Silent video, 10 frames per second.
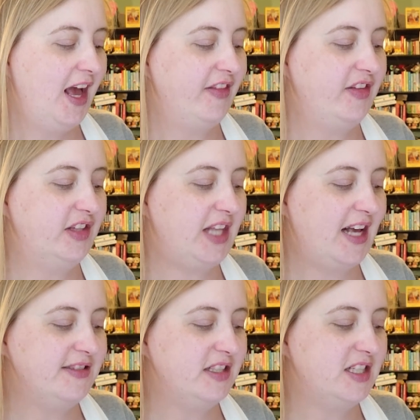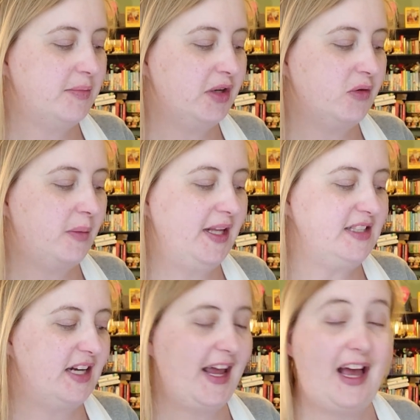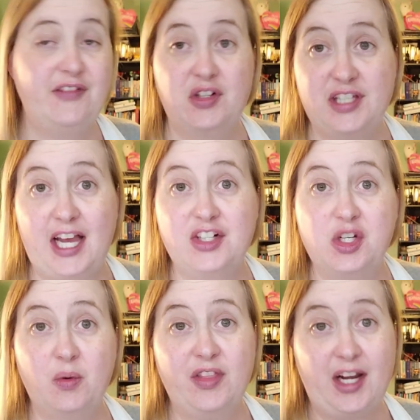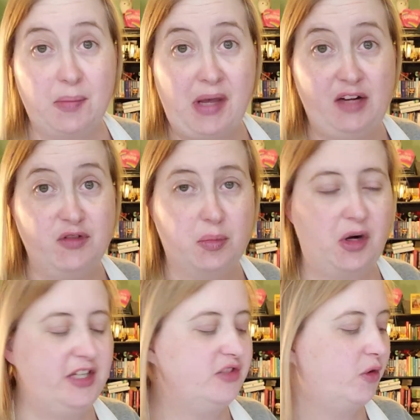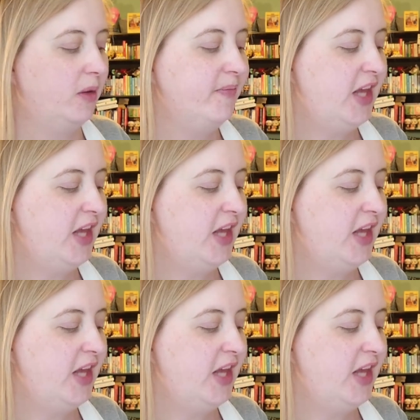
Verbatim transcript: And then the last contemporary romance that I have here is actually one that I paid full price for.